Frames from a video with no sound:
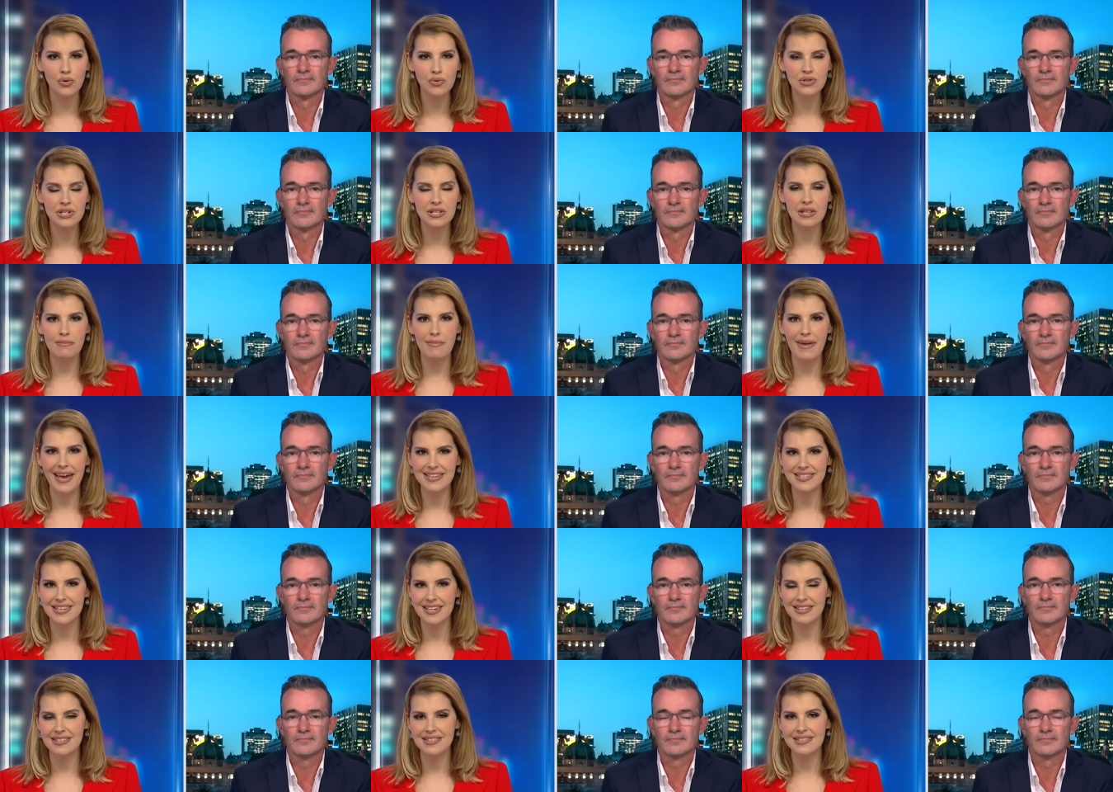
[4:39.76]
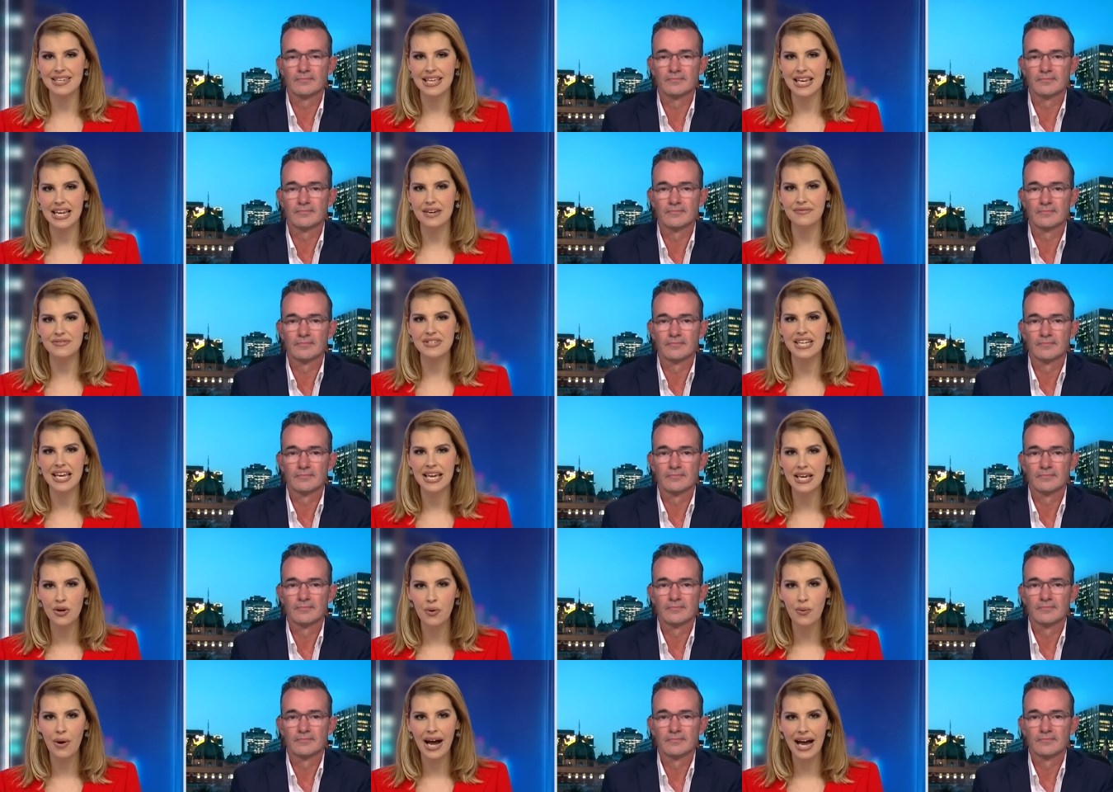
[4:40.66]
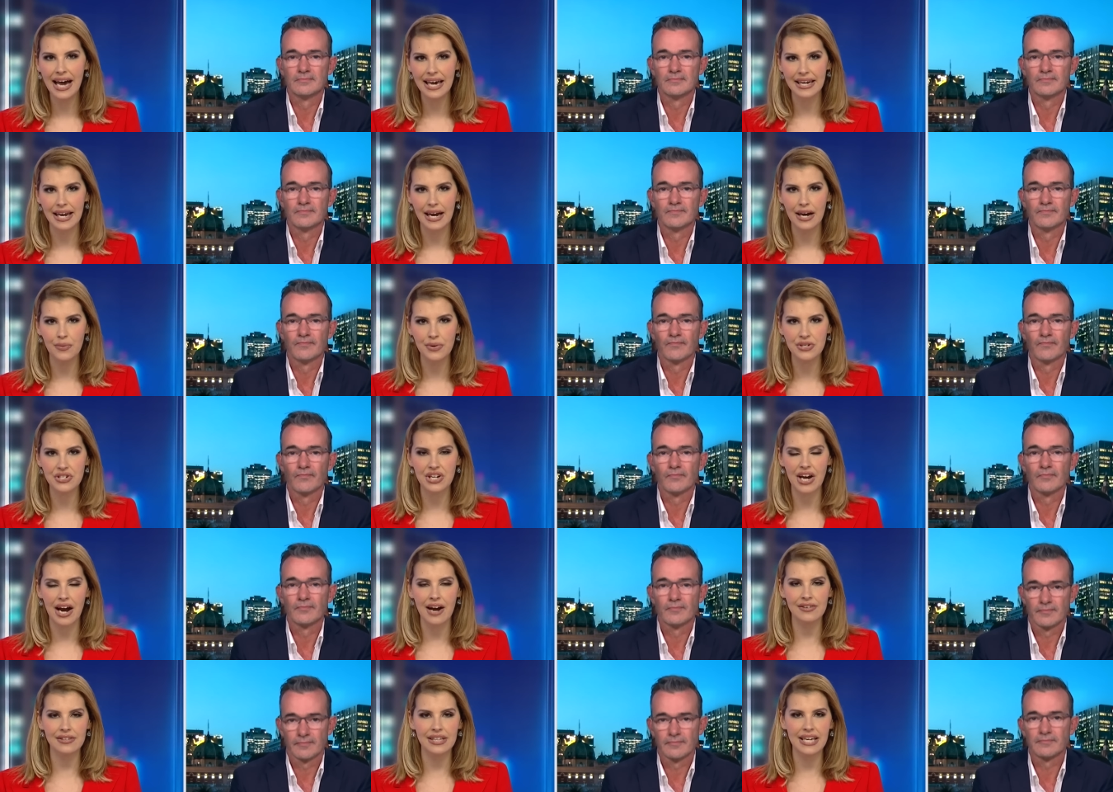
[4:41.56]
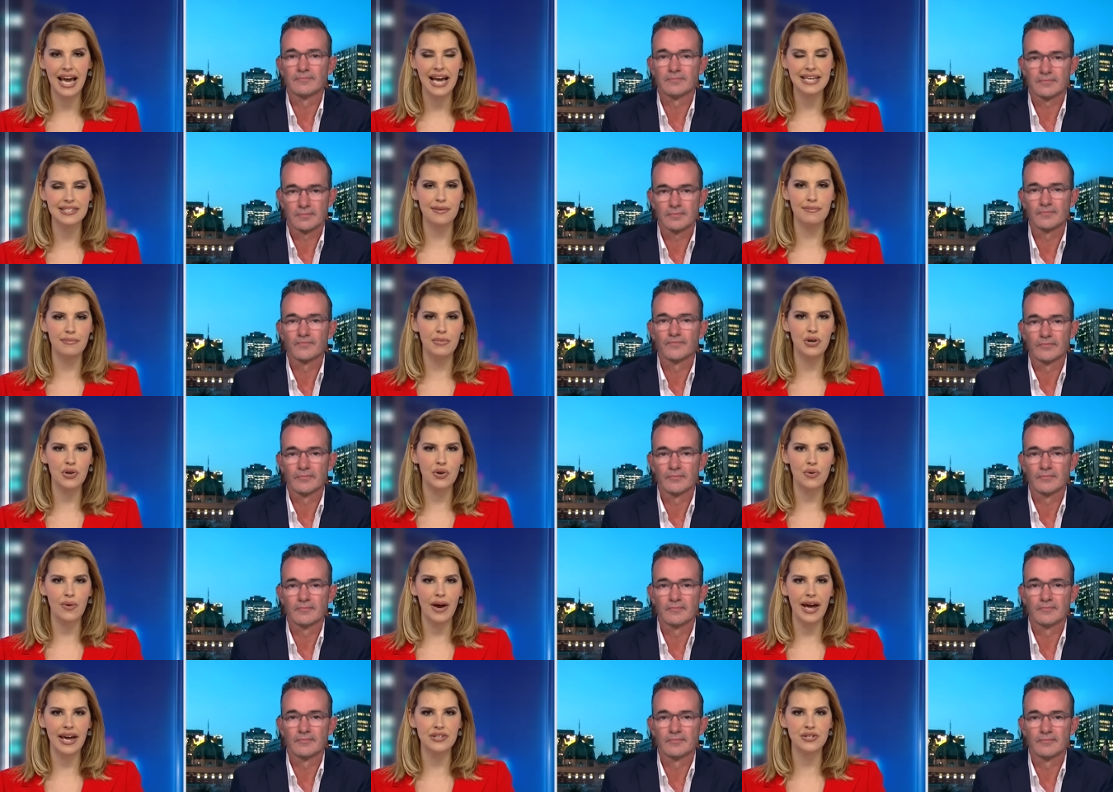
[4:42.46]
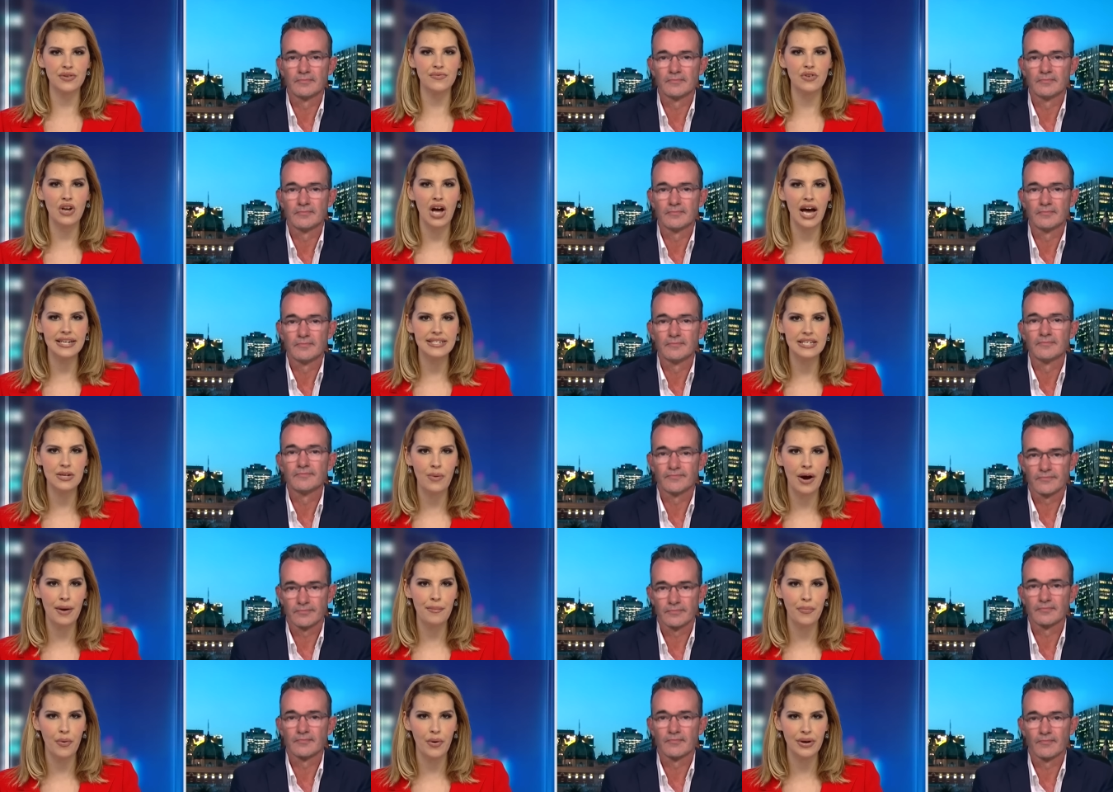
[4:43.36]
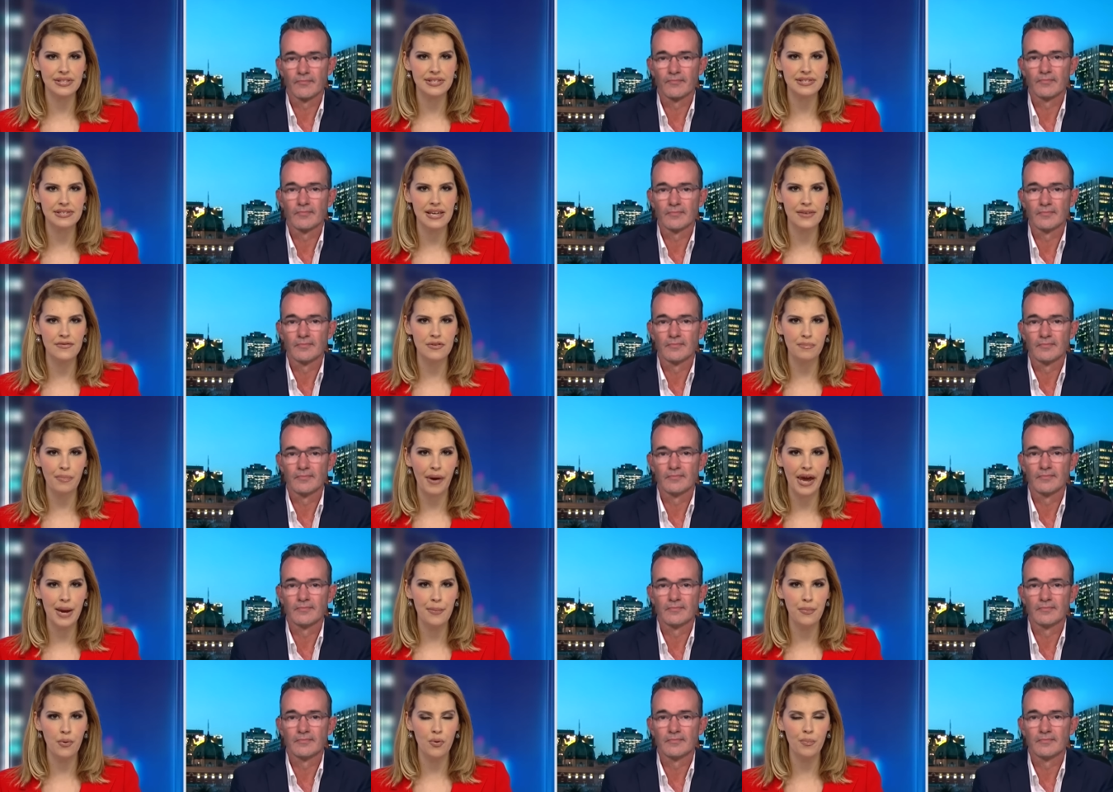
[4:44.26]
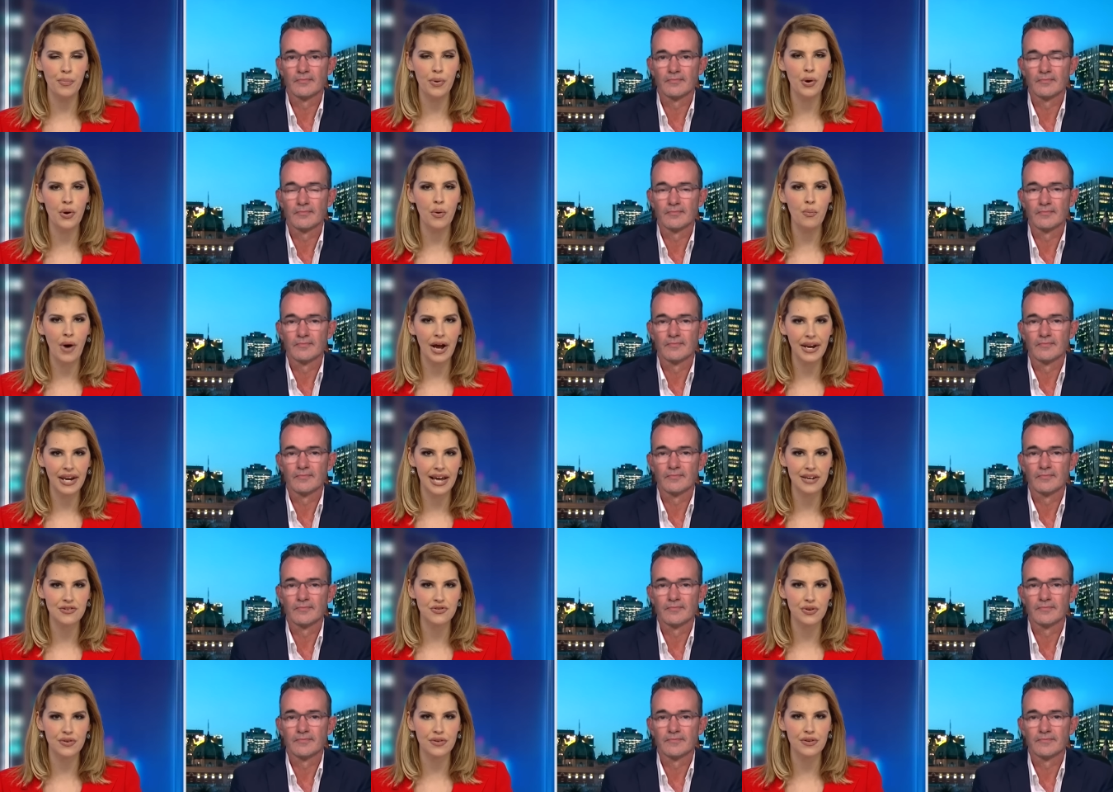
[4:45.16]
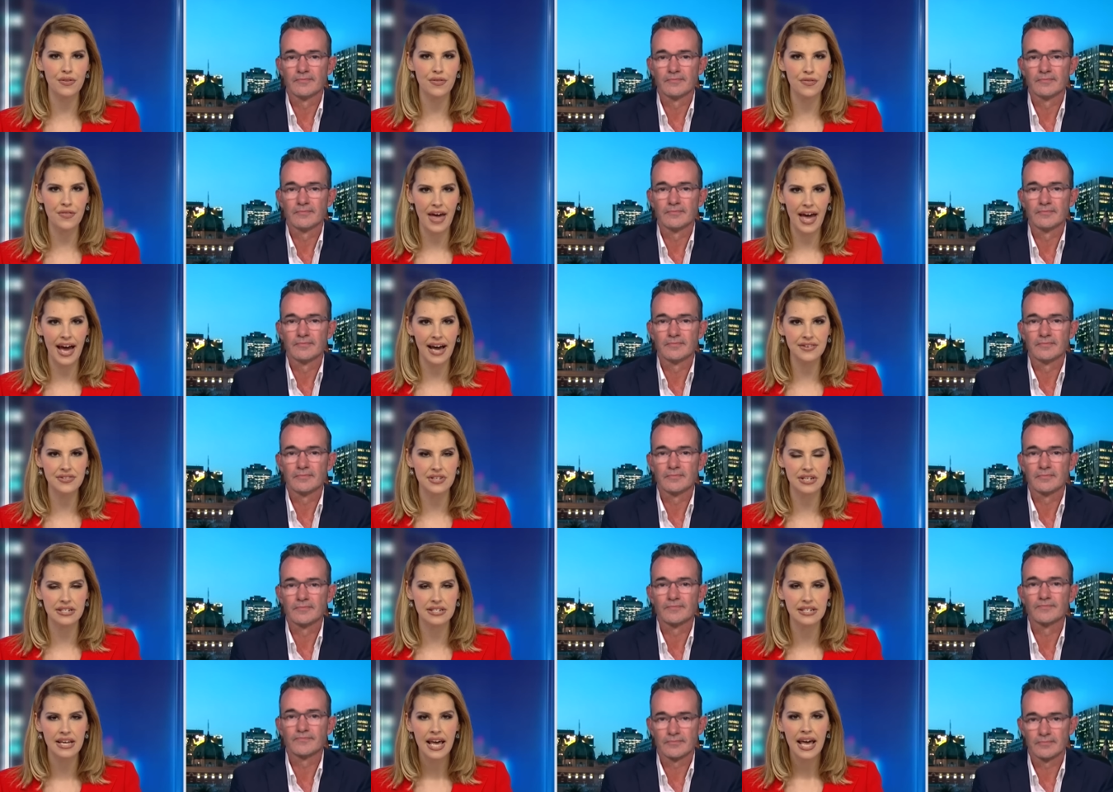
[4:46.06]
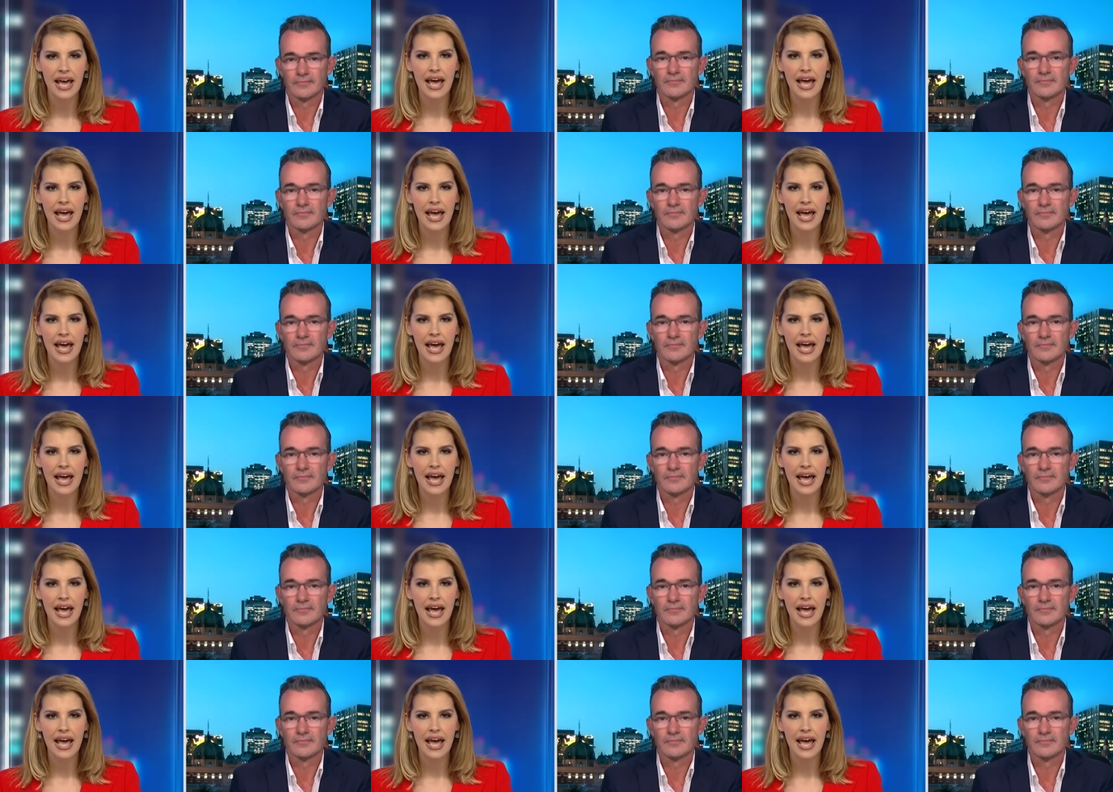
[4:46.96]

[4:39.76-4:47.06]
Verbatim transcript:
Speaker 1: to the Mexican city of Tijuana, which currently has a murder rate of 91.7 people per 100,000.